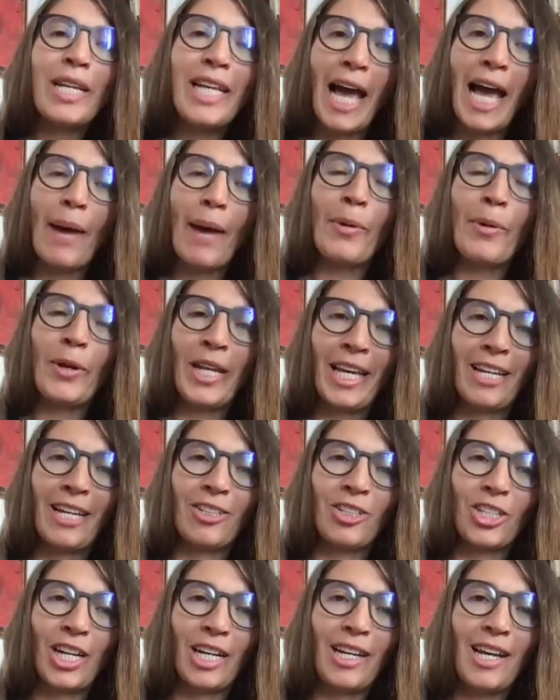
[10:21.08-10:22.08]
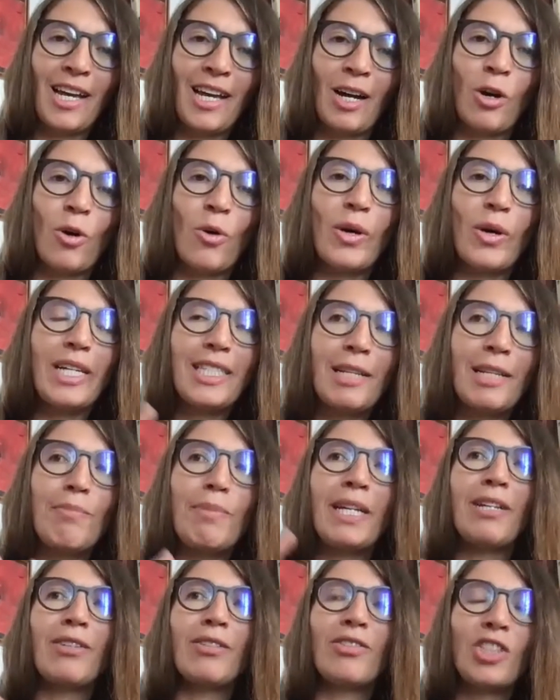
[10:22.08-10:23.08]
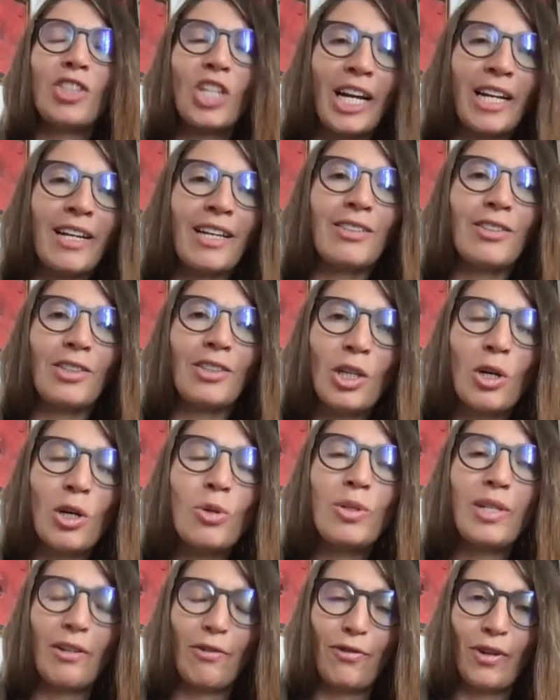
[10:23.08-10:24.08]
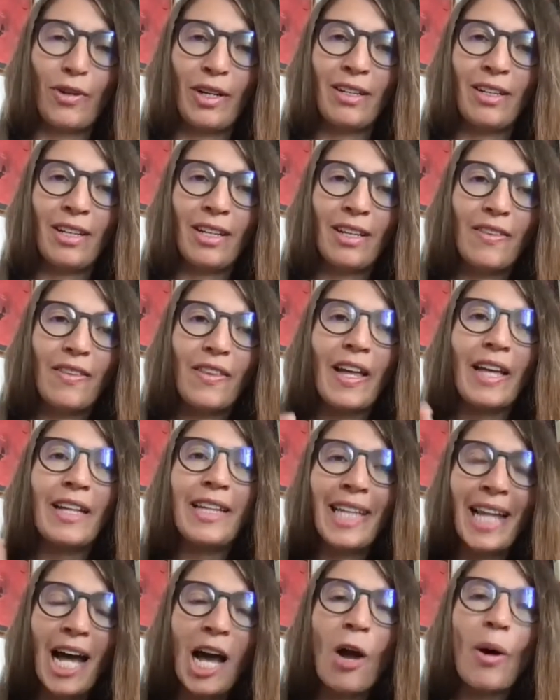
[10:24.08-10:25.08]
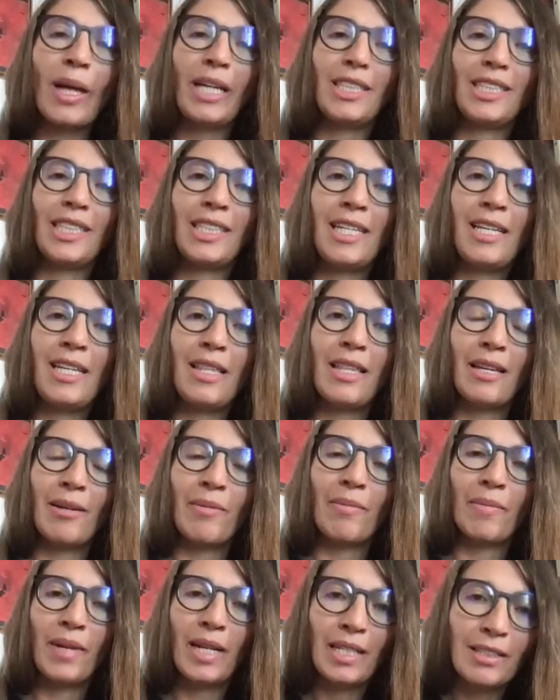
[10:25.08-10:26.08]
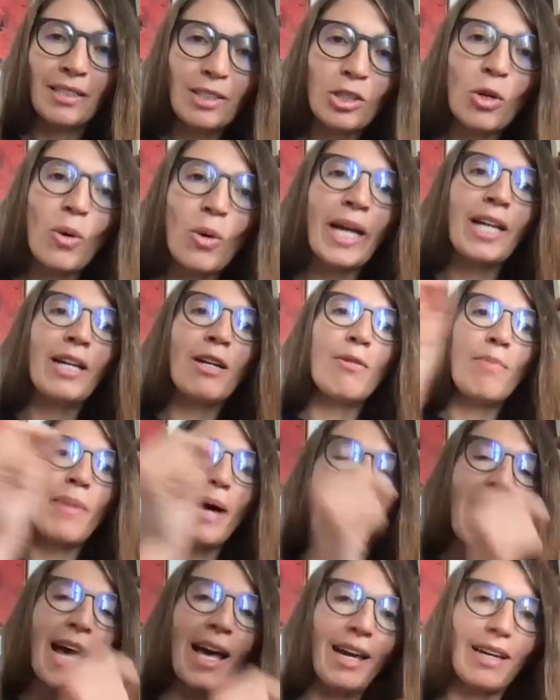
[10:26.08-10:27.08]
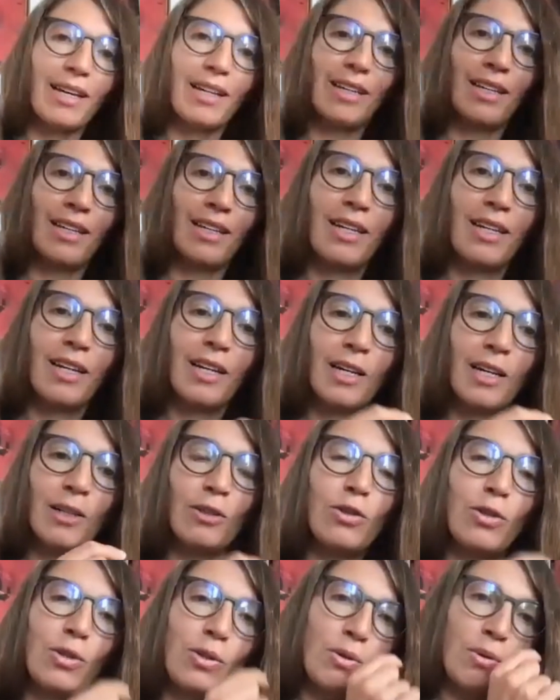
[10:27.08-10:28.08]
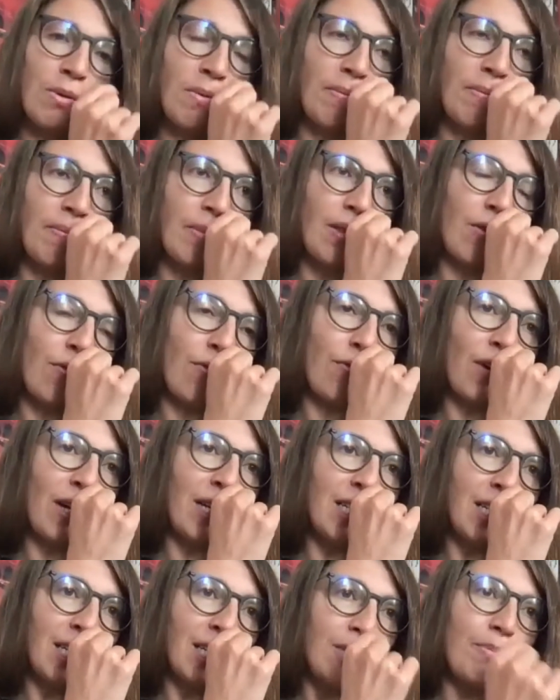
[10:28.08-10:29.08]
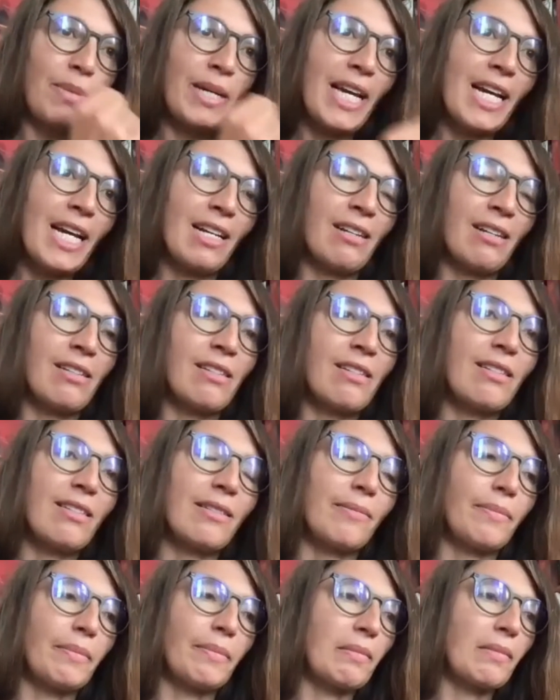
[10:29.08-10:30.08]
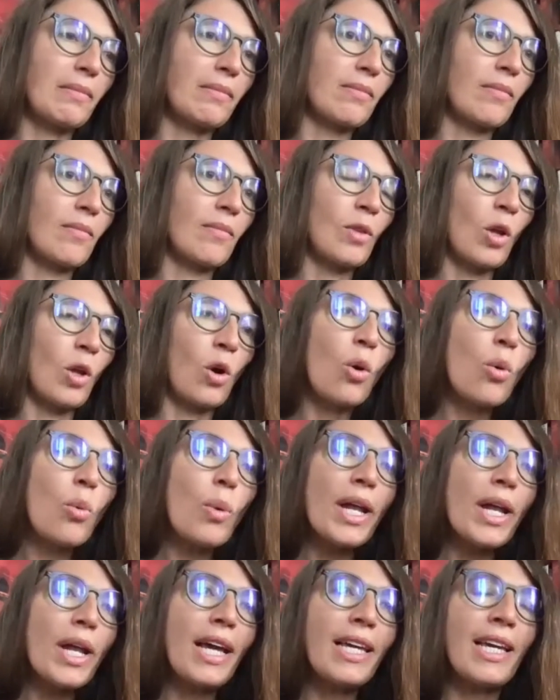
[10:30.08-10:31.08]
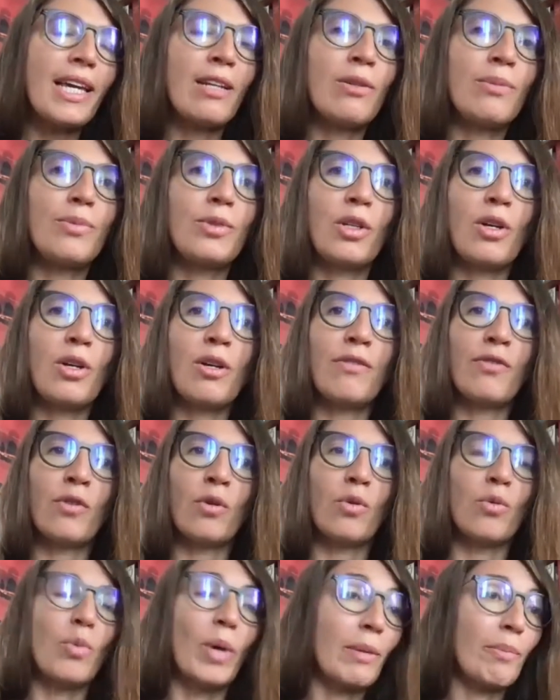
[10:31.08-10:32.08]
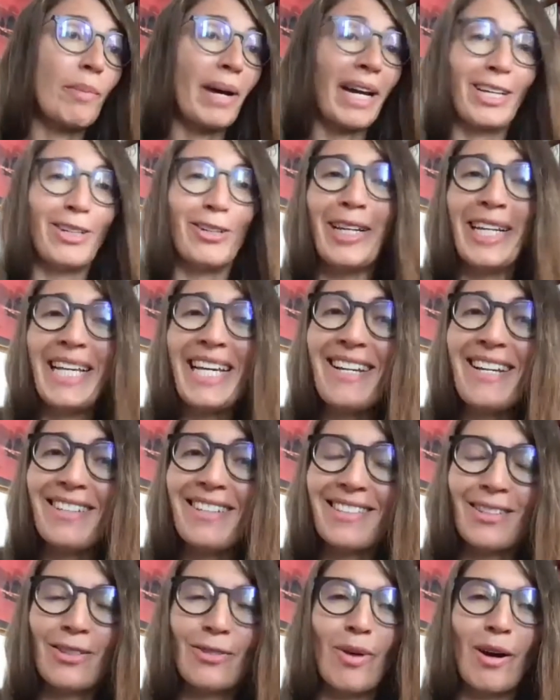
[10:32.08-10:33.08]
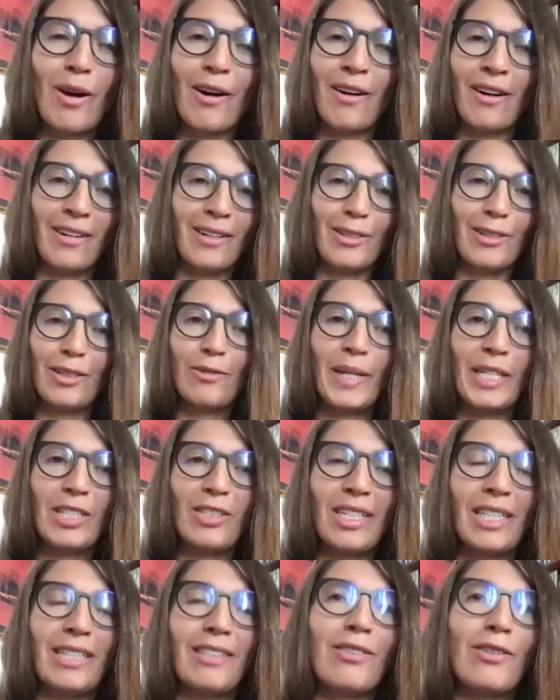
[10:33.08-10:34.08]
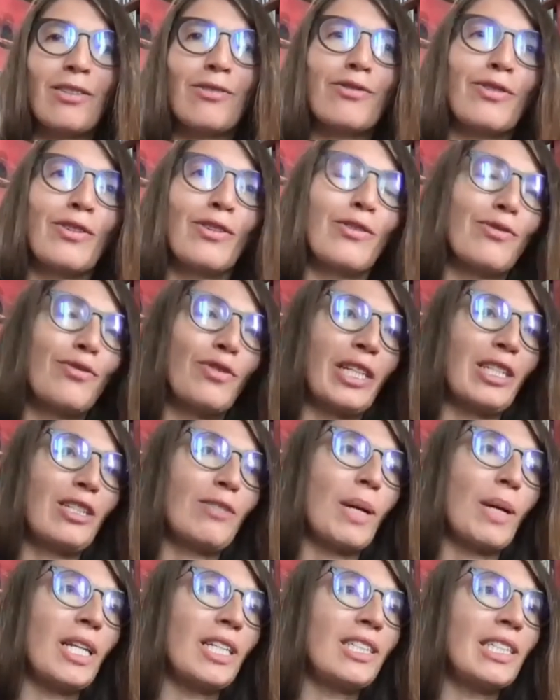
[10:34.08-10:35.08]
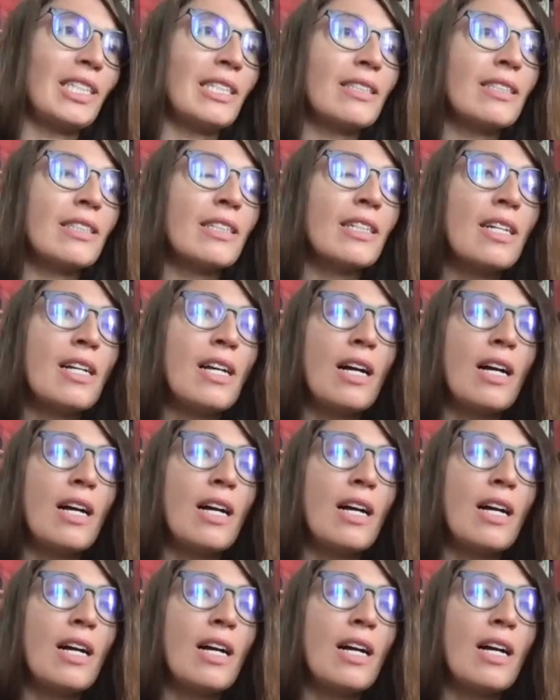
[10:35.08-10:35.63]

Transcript: happening in China, or is it because China is so different that now I see them? And so I go back to the French experience, or what I can observe, or what my colleagues who are specialists of French politics